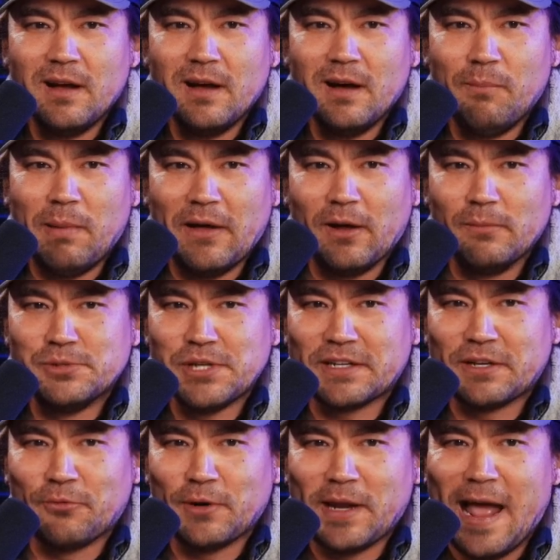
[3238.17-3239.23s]
about
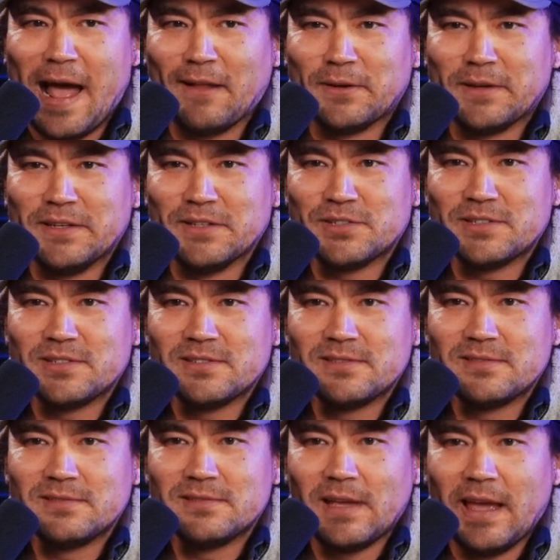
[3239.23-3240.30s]
objective realities
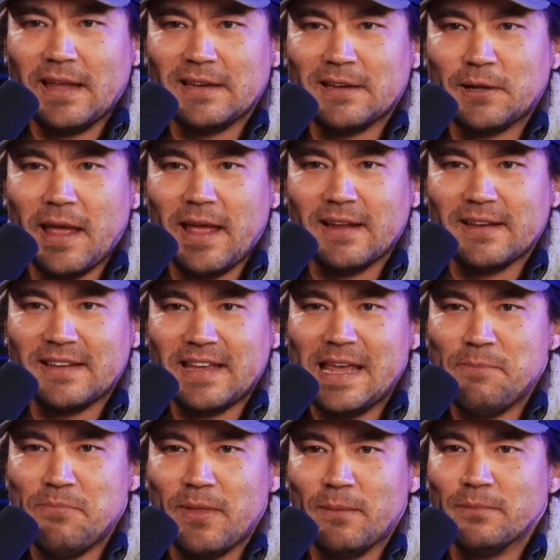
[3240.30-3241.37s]
and
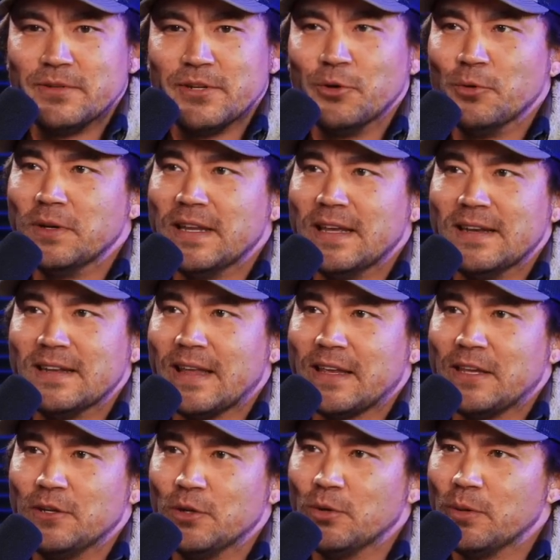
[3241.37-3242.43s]
keep them tuned in like you do